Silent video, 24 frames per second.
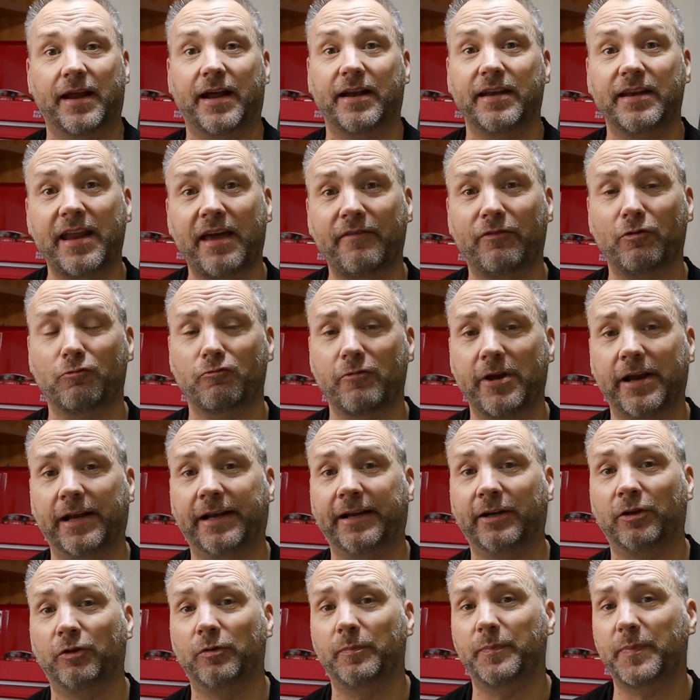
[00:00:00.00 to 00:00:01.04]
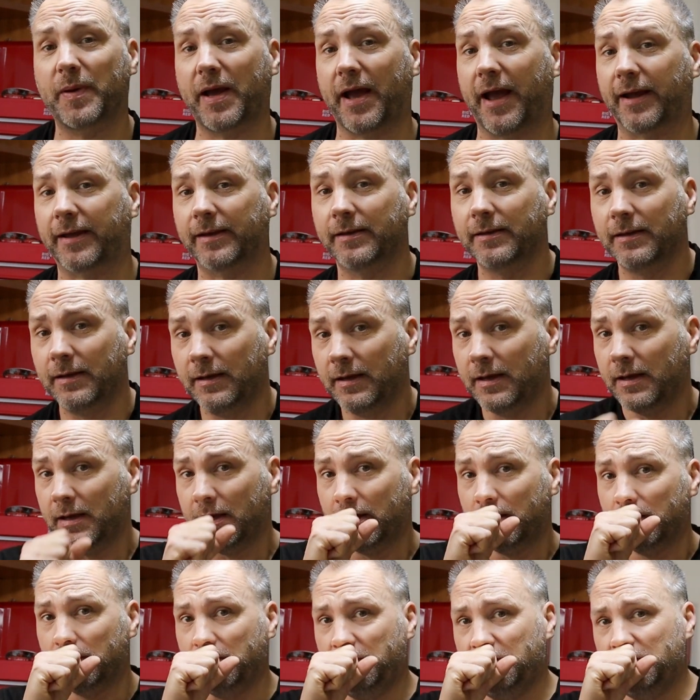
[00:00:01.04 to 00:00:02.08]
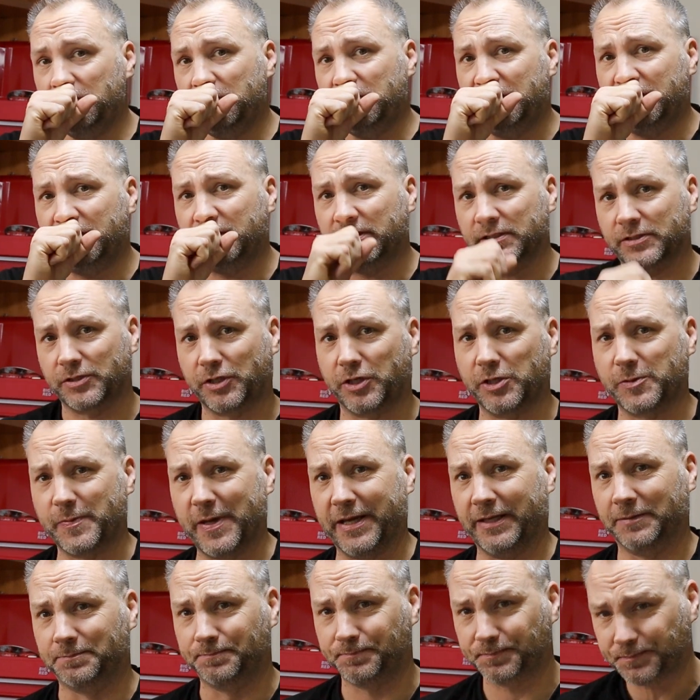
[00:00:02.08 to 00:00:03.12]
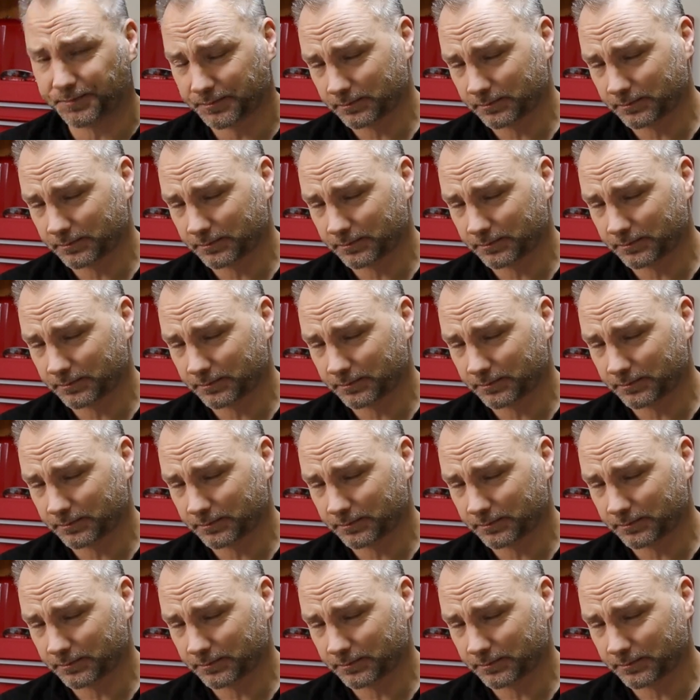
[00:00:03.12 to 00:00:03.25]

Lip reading: and never really looked back. Excuse me.